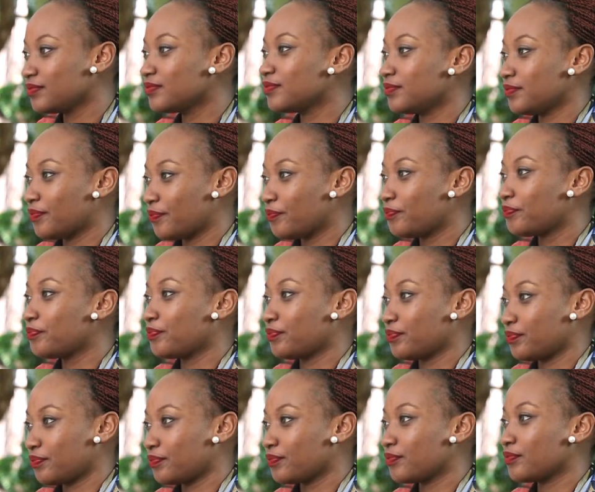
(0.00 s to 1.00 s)
This is the thing
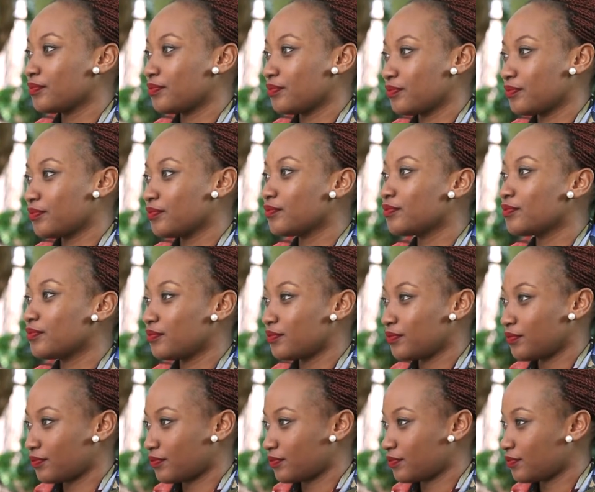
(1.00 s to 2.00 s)
that I would change, not
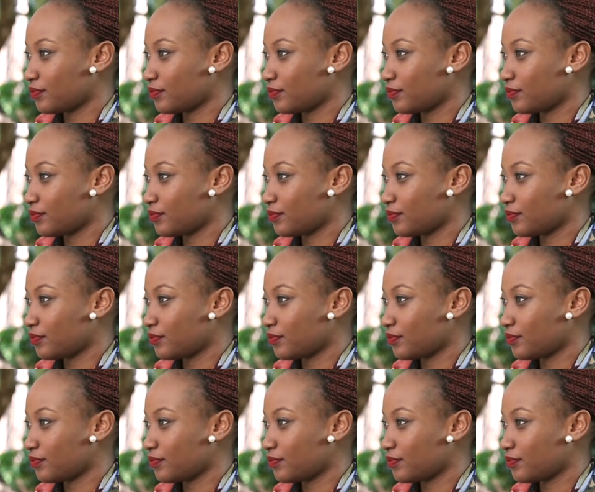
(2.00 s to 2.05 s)
just about the